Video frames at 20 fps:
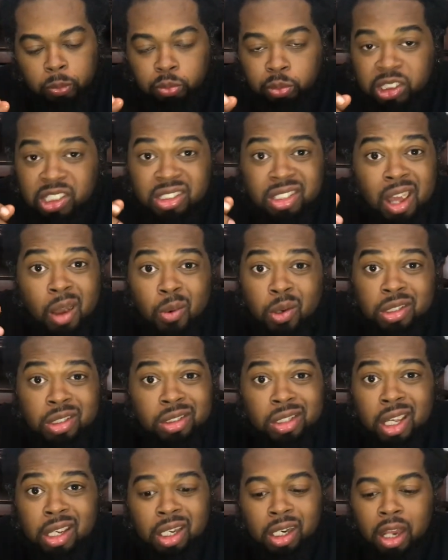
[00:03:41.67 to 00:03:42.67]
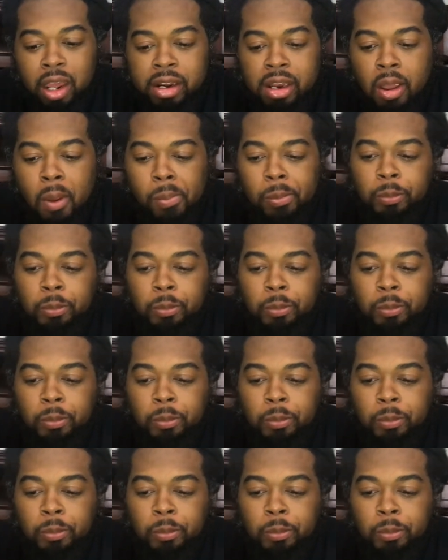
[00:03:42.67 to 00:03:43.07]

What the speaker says: because I wasn't thinking like